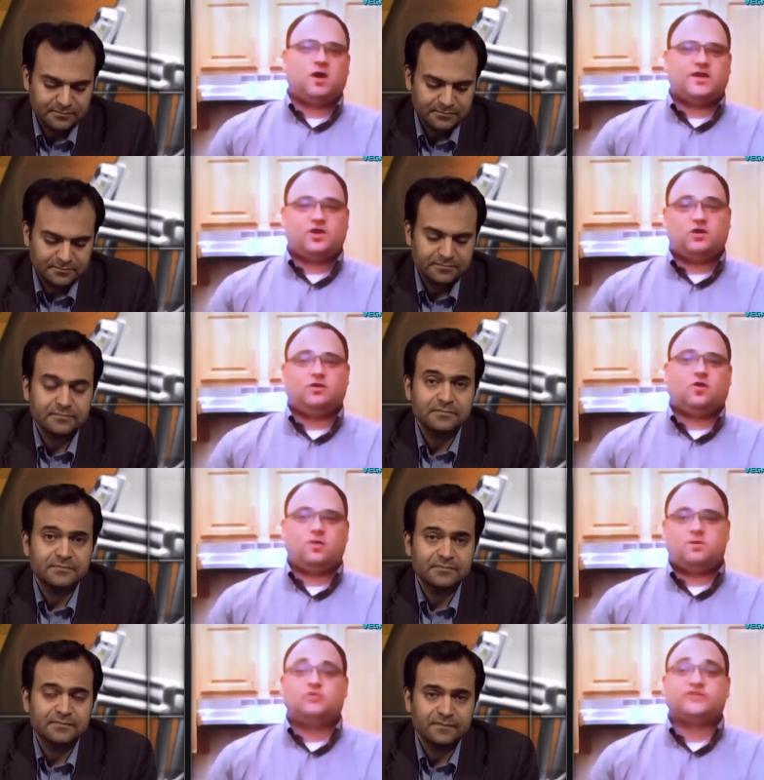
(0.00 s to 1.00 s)
Speaker 1: money on
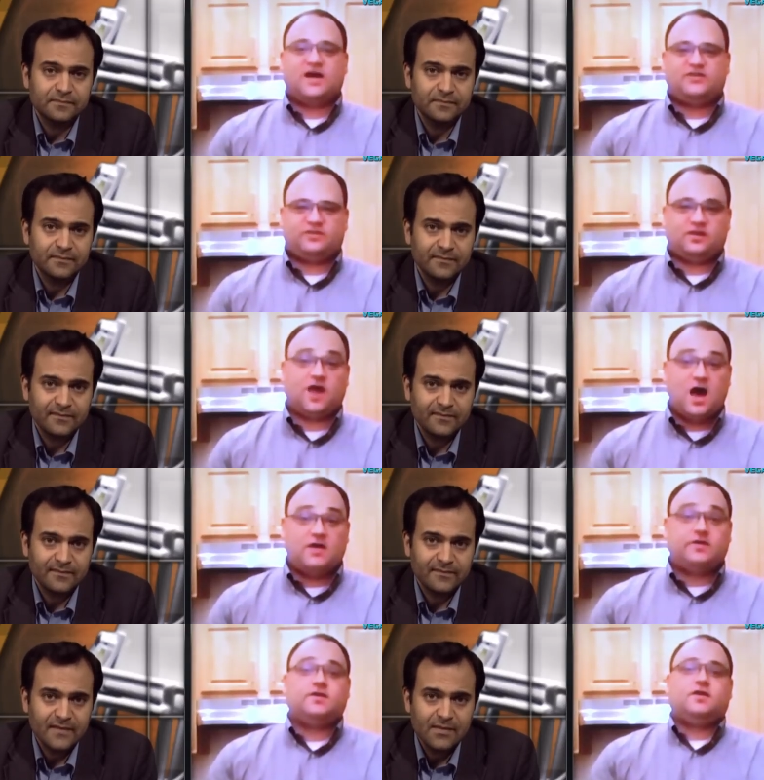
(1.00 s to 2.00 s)
on both sides of the
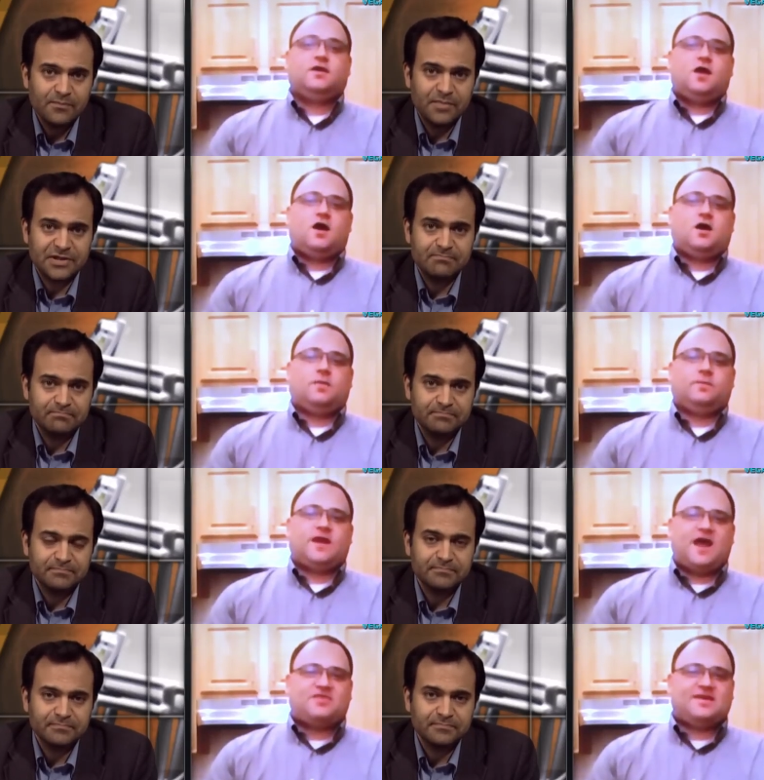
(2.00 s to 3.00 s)
line. But, um,
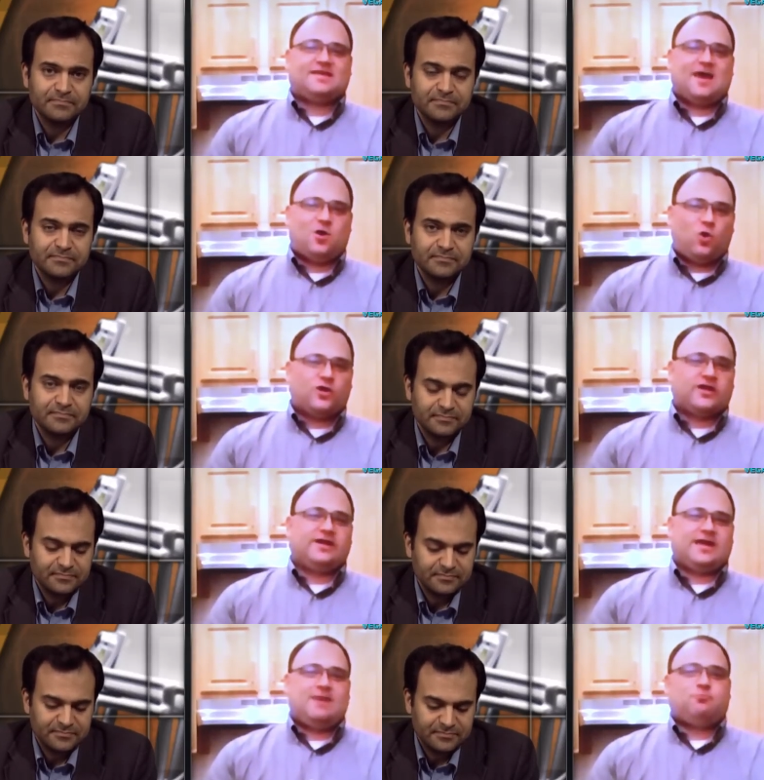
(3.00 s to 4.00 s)
and I think that
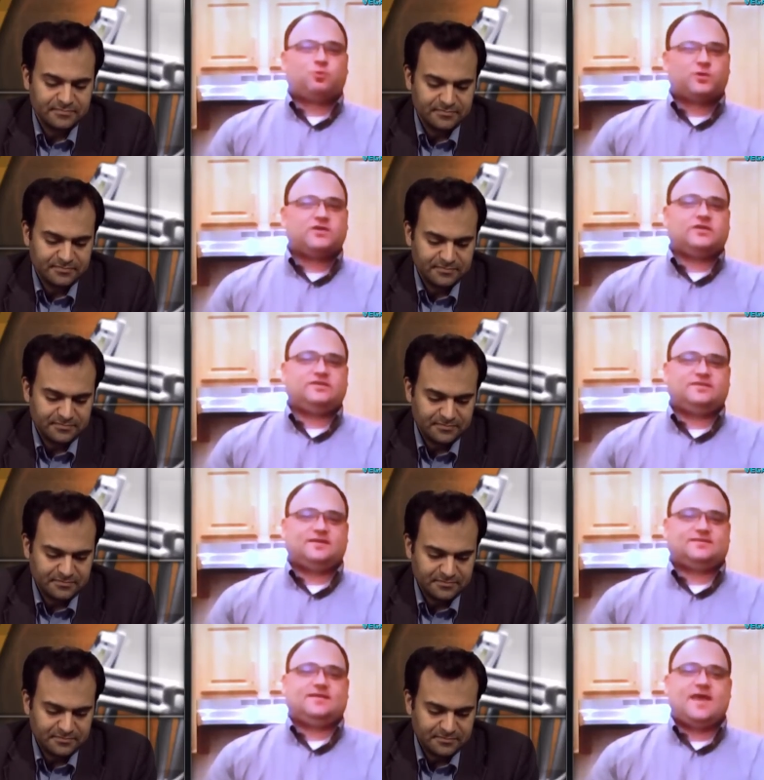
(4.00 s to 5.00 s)
Oregon game really sticks in